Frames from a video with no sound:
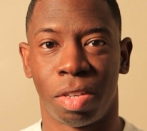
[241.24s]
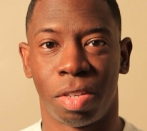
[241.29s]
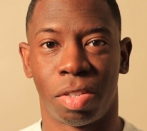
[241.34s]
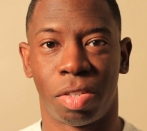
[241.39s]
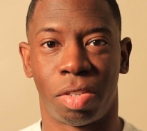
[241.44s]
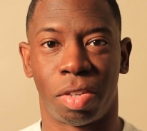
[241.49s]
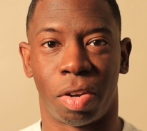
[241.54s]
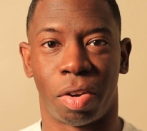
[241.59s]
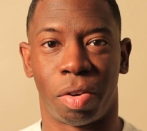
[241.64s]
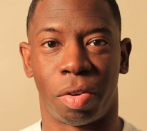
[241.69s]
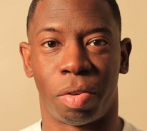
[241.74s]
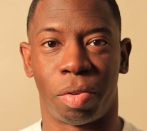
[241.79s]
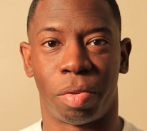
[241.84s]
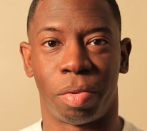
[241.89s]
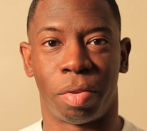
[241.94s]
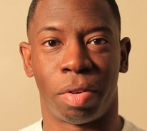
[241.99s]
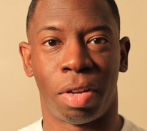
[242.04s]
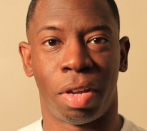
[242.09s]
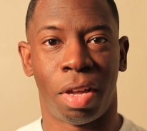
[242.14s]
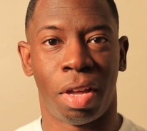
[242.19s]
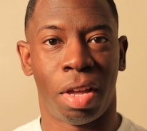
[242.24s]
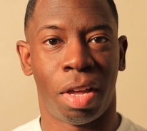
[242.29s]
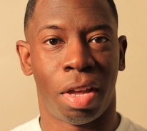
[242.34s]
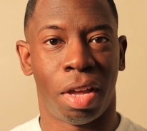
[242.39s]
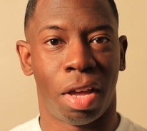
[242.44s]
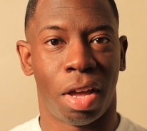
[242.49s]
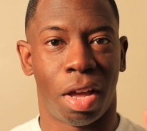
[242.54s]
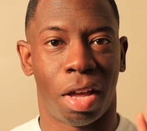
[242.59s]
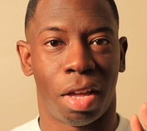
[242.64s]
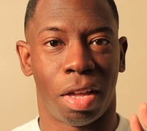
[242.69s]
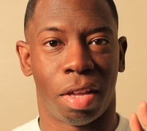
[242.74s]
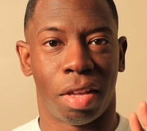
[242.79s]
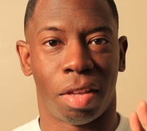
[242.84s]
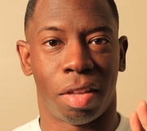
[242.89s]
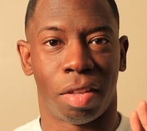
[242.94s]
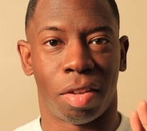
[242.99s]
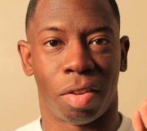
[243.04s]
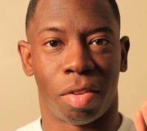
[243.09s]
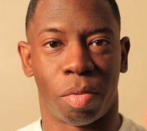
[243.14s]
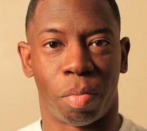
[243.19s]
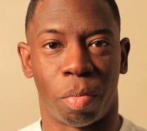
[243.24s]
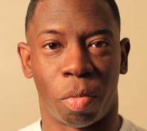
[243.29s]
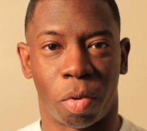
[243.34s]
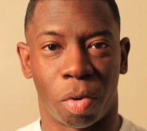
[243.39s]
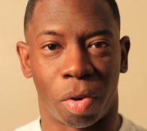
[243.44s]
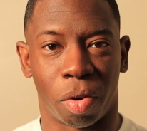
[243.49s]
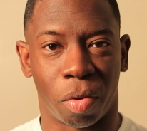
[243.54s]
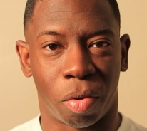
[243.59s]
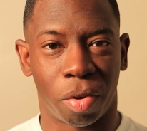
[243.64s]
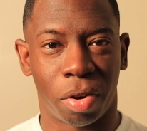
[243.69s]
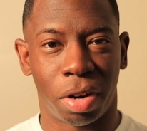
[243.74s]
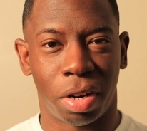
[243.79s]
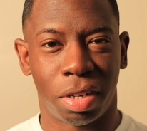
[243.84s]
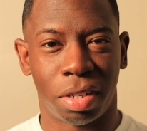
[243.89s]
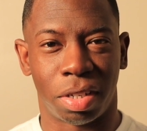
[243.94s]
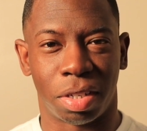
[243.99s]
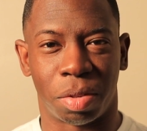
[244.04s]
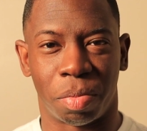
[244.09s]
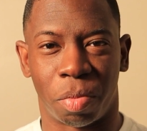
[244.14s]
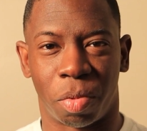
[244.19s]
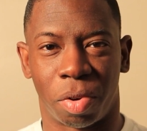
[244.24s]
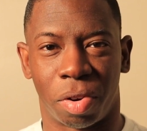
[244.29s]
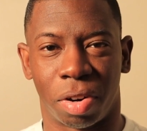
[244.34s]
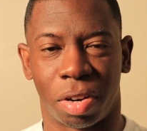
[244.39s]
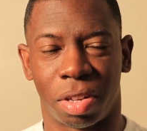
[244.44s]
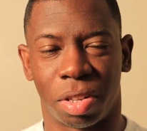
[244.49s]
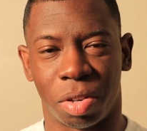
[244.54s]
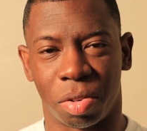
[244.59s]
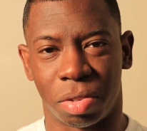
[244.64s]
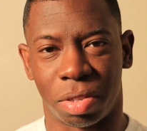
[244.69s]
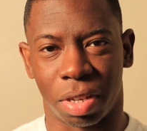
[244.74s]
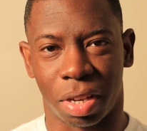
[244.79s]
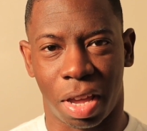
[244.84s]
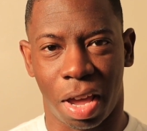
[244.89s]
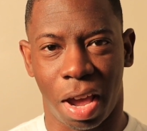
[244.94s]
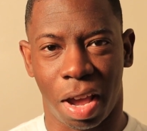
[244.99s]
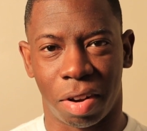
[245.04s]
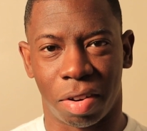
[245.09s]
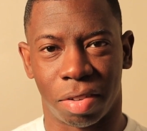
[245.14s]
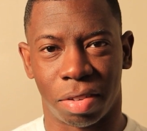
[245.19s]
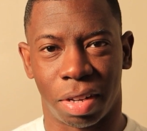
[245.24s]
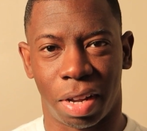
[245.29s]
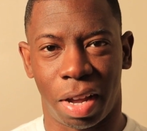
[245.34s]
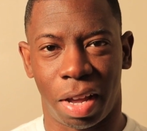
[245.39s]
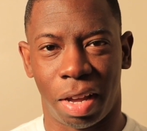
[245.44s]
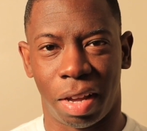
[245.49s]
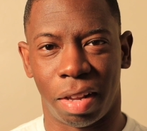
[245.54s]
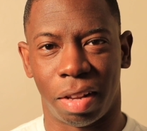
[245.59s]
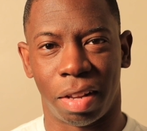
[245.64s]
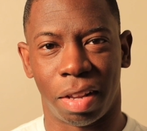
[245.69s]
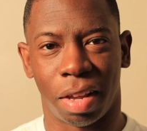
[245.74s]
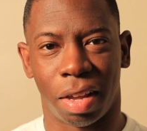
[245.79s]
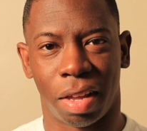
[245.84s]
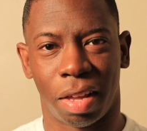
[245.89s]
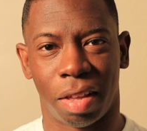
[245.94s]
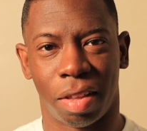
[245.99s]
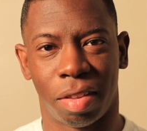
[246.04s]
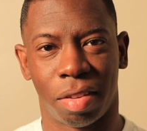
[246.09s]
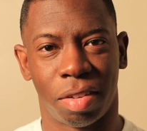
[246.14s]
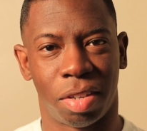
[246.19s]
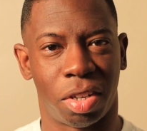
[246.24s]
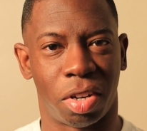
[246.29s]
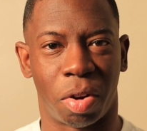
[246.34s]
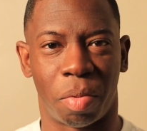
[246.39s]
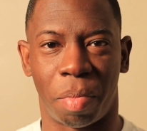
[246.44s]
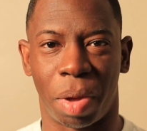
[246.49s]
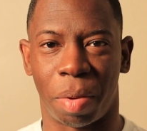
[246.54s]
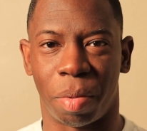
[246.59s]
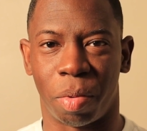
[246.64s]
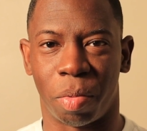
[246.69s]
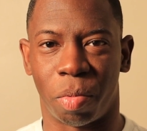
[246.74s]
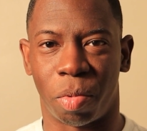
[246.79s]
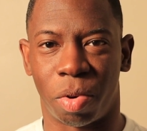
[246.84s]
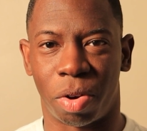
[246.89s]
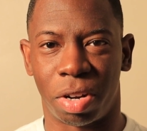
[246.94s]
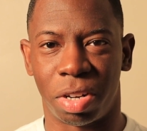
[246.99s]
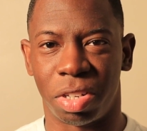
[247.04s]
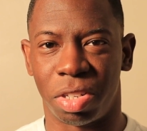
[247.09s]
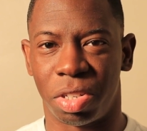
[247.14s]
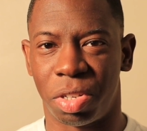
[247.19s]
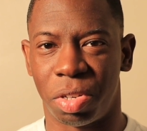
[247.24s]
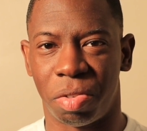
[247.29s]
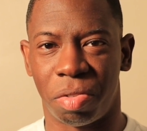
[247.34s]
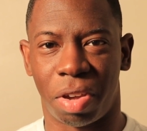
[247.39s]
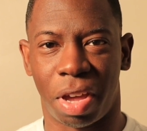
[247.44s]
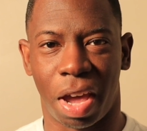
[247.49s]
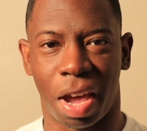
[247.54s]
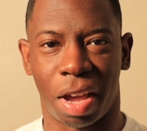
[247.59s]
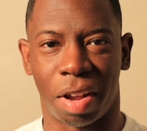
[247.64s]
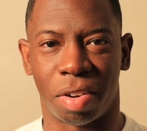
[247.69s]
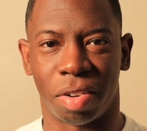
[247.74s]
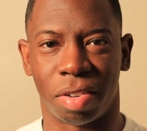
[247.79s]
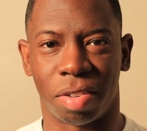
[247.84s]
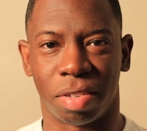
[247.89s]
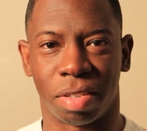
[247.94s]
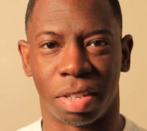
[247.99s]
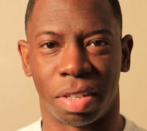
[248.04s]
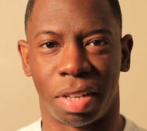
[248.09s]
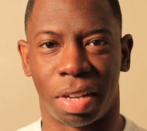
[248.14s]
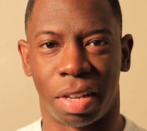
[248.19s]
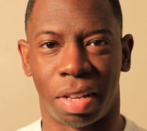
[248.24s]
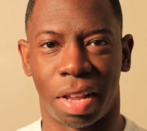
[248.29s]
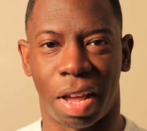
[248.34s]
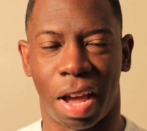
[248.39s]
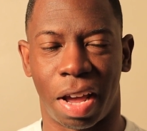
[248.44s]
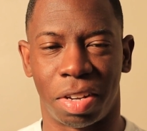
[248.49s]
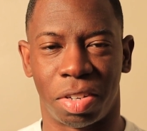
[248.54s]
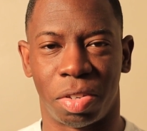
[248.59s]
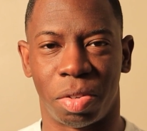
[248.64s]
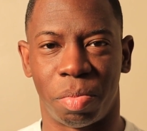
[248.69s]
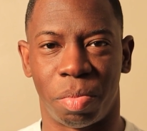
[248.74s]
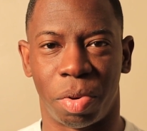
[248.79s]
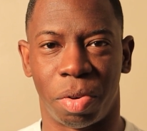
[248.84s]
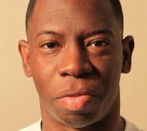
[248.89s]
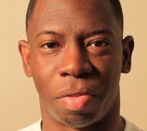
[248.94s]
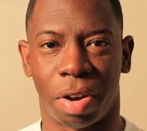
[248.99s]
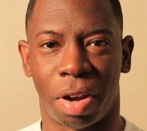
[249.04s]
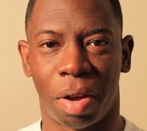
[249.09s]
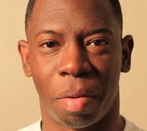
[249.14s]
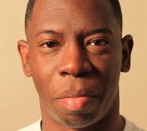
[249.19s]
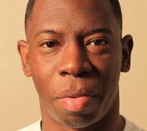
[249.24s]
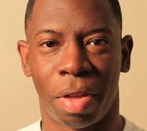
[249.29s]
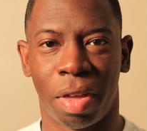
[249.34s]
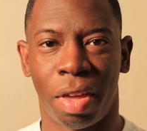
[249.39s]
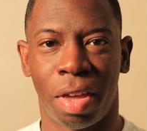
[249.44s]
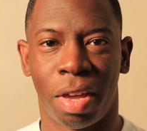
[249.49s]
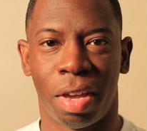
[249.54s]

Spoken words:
So more orange is more close to candlelight, you know, maybe 1-2 candles, and then as you move up,